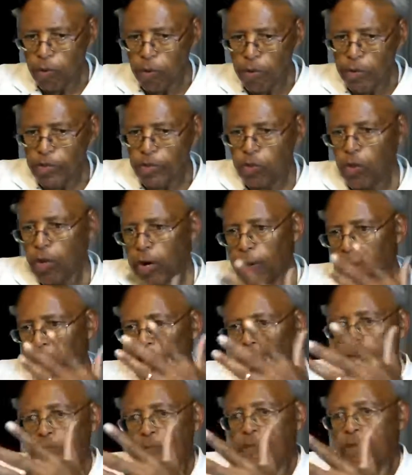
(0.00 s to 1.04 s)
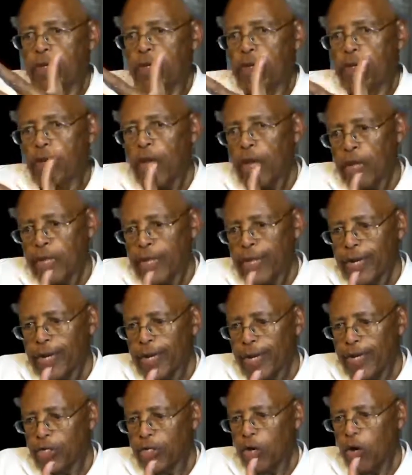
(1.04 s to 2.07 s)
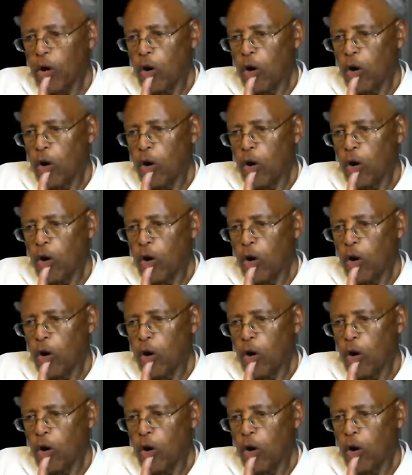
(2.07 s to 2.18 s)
Paul is talking all whole, dedicates a